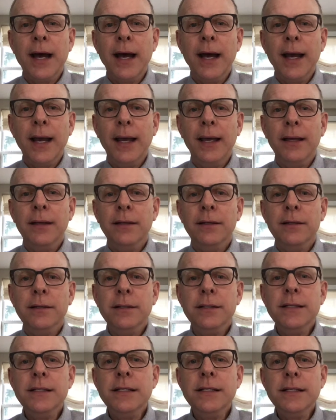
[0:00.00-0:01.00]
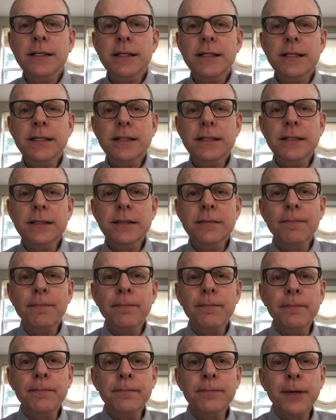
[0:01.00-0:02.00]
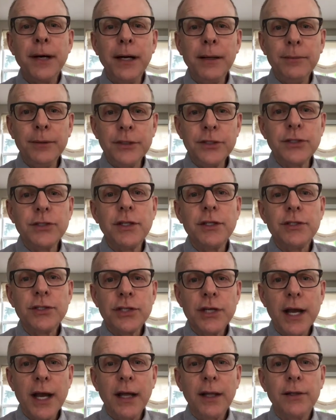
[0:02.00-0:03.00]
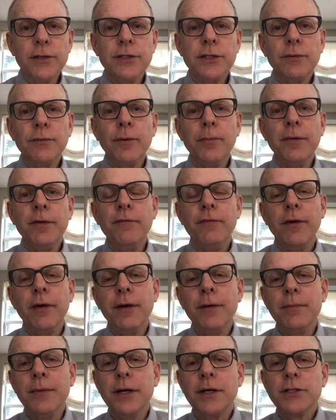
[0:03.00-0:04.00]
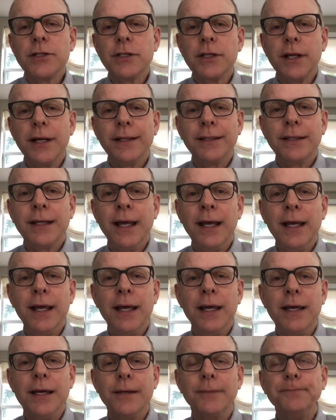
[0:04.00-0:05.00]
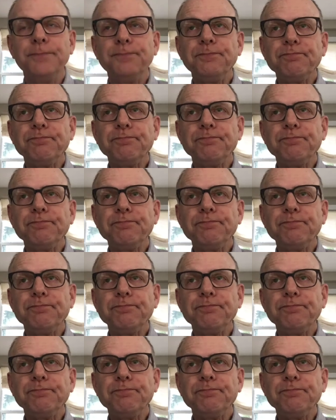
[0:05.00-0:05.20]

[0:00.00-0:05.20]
I publish the challenge, it will be very much like taking it